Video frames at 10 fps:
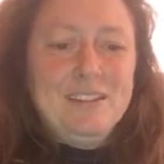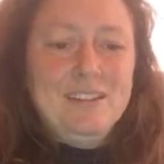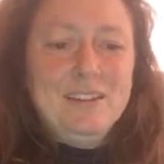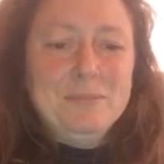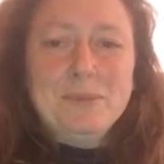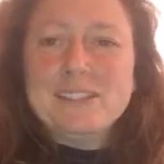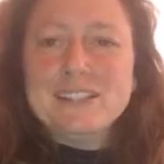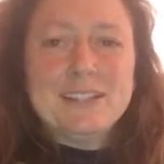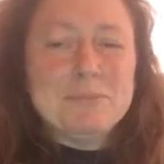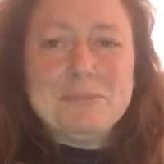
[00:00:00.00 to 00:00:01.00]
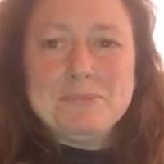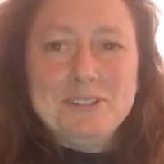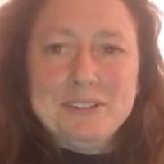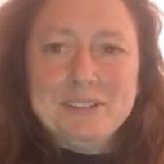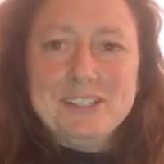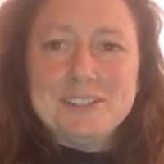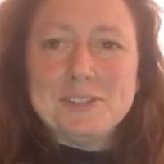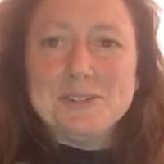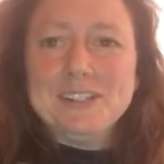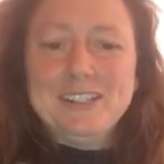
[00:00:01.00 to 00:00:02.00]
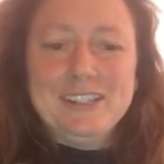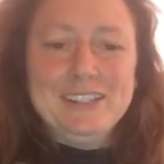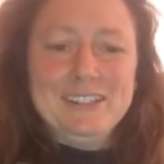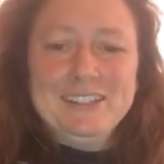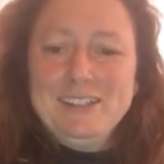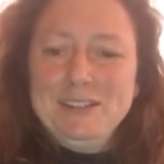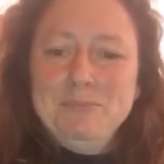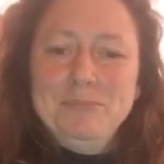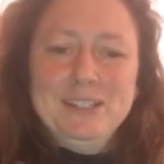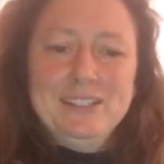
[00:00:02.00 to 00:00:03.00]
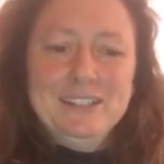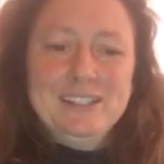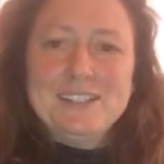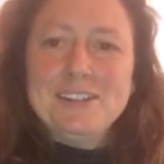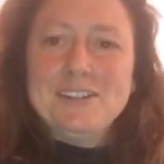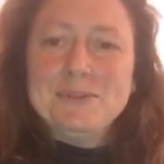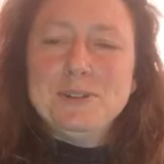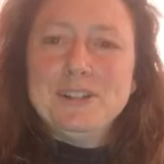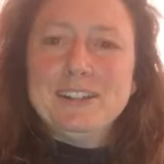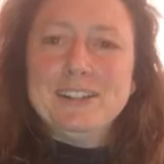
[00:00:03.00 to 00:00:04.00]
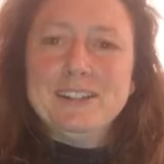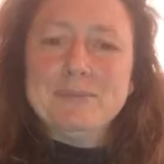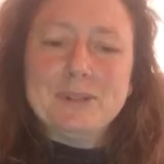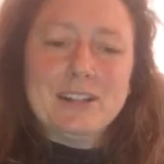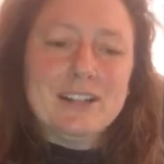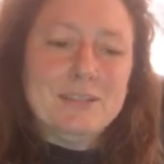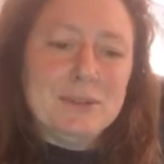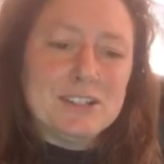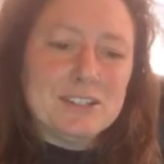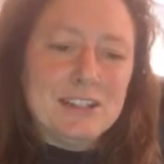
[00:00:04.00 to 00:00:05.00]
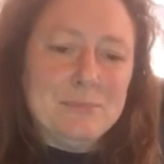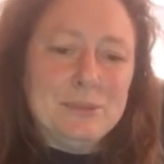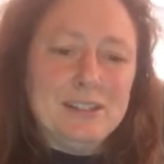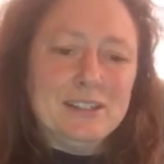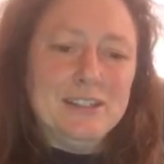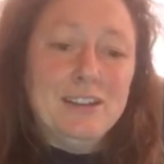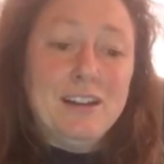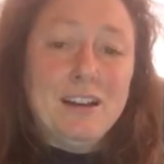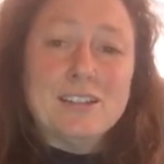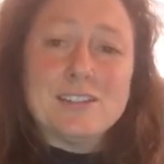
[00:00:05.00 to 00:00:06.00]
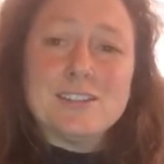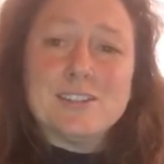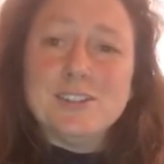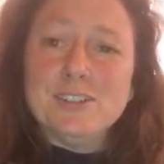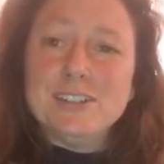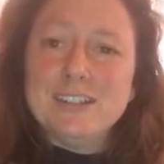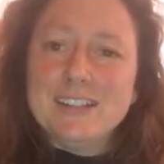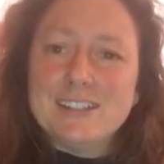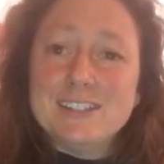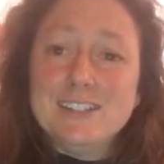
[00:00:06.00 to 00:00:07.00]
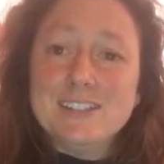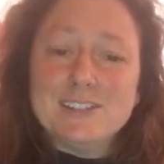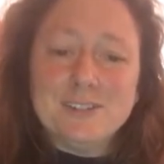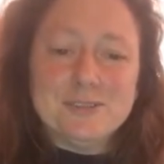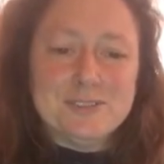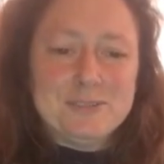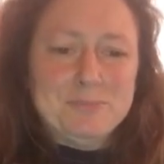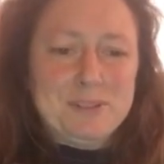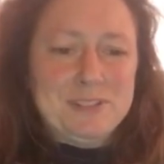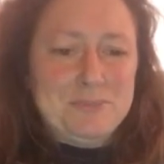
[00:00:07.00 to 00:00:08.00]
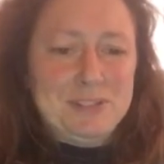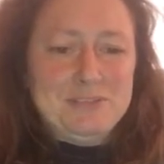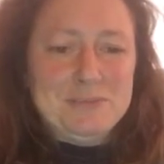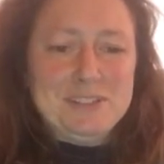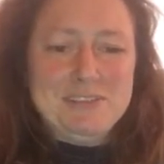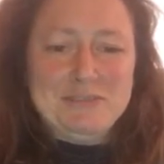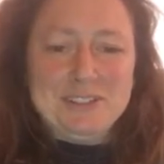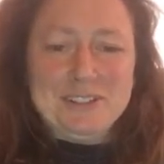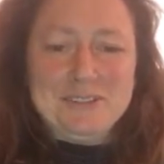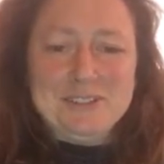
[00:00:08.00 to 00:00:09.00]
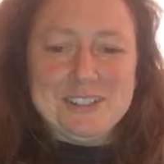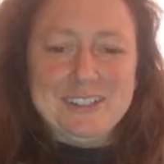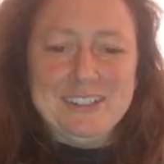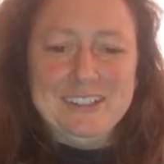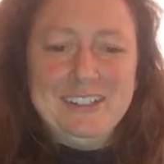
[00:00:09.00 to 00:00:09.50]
by saying, he's a donkey, meaning he's hardworking. But I can imagine that being understood as an insult by somebody from a different culture.